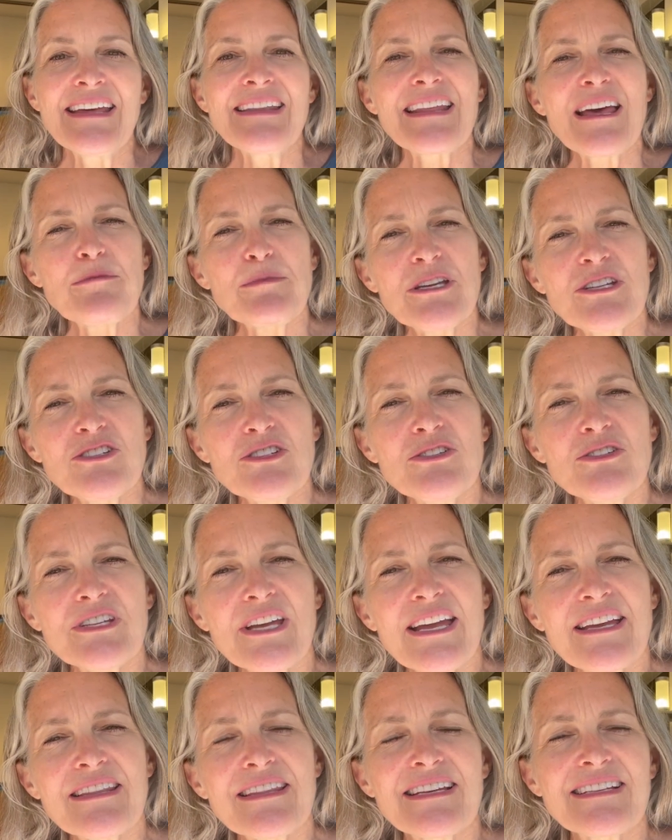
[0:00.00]
That means you
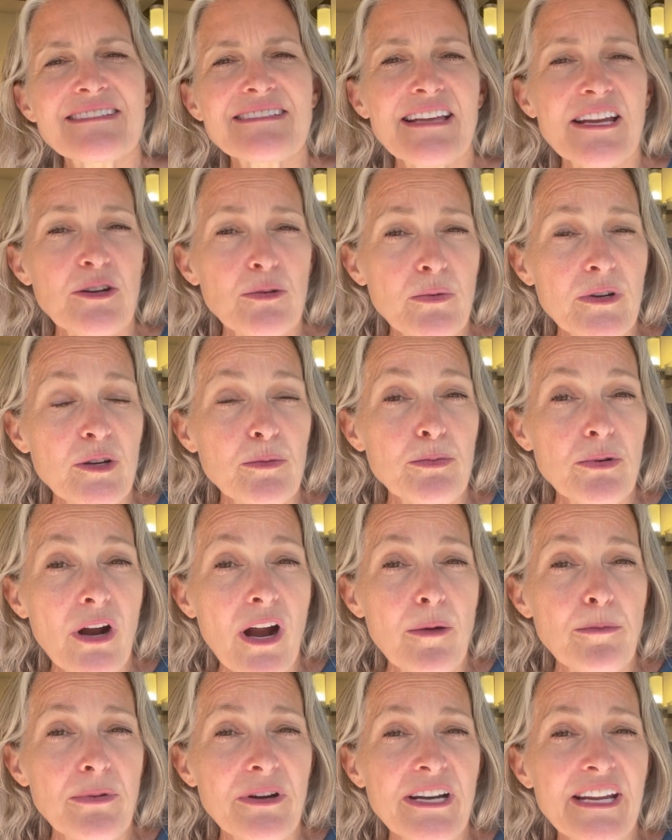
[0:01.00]
take things like real
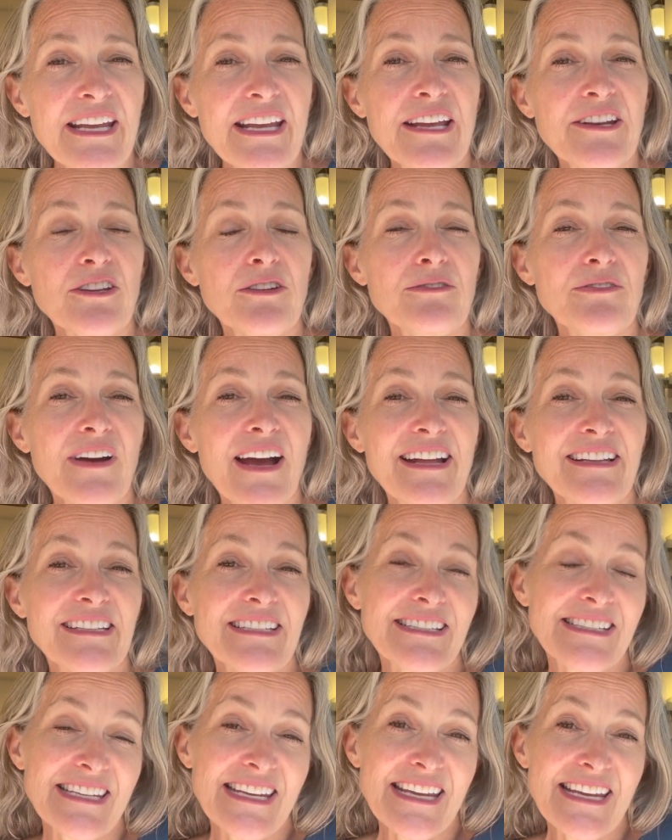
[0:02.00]
property and you file a
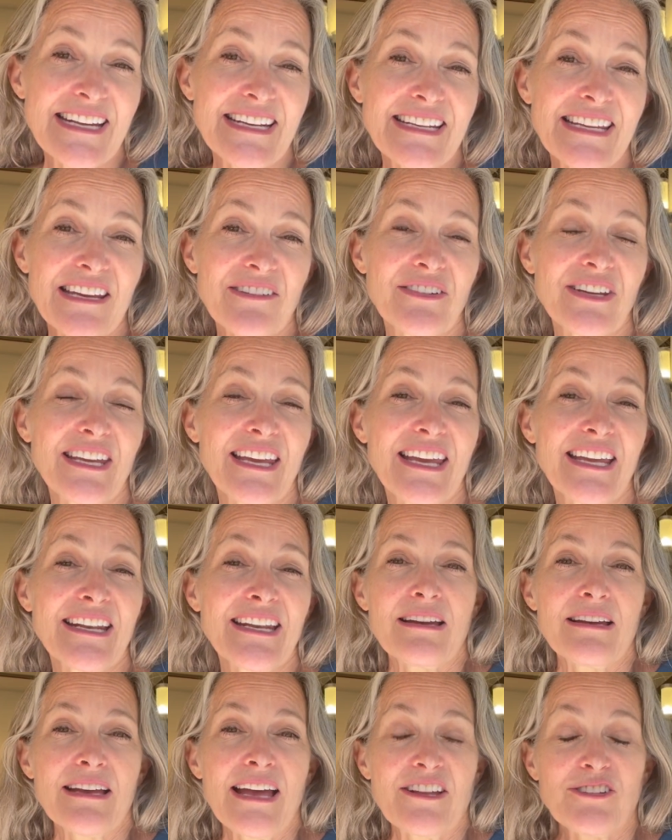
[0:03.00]
deed giving it
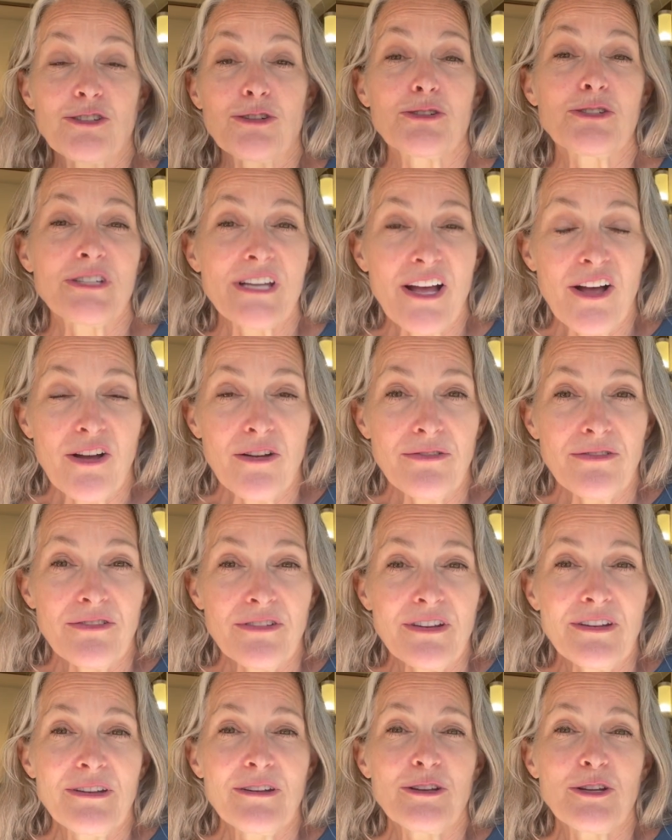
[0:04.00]
as yourself,
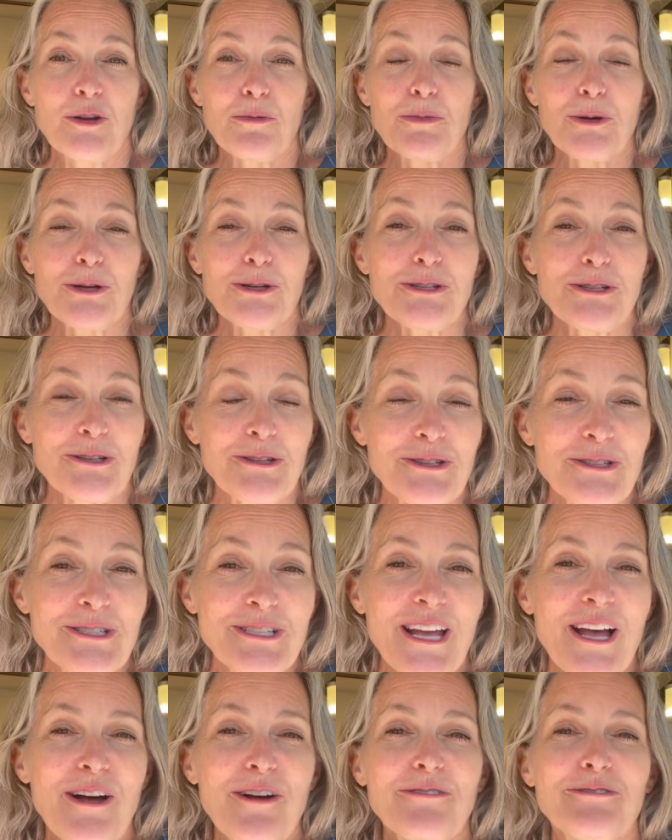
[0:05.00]
your personal
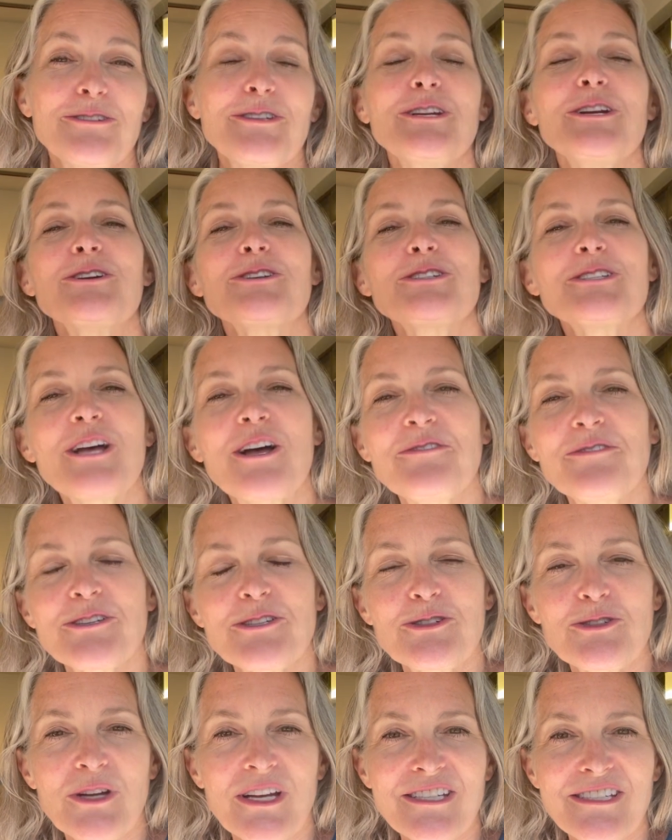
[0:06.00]
self, to yourself
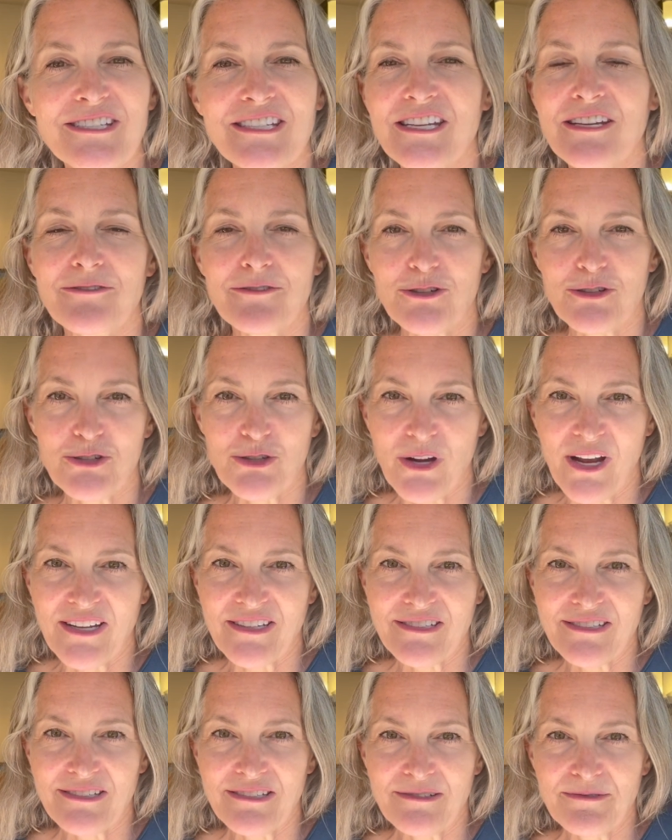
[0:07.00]
as trustee of your
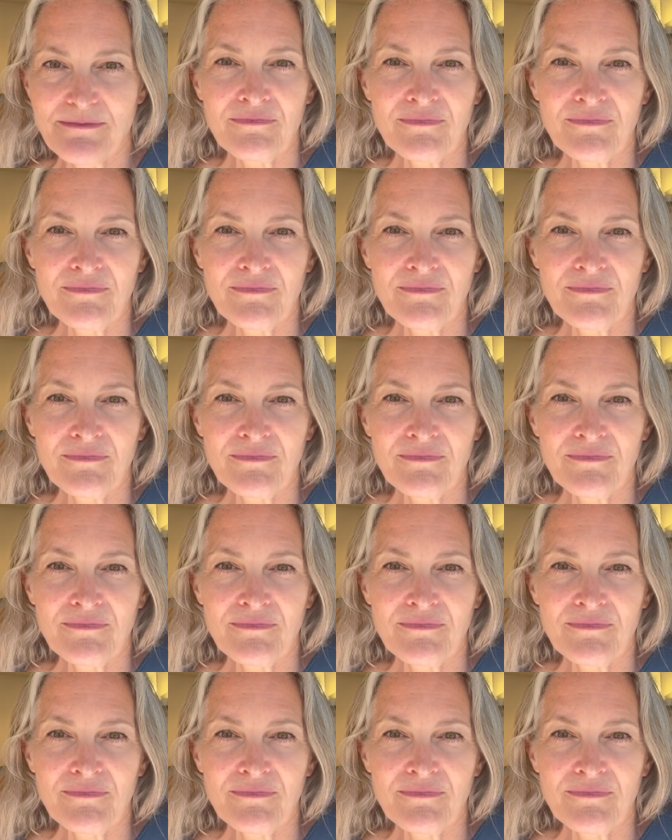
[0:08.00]
trust.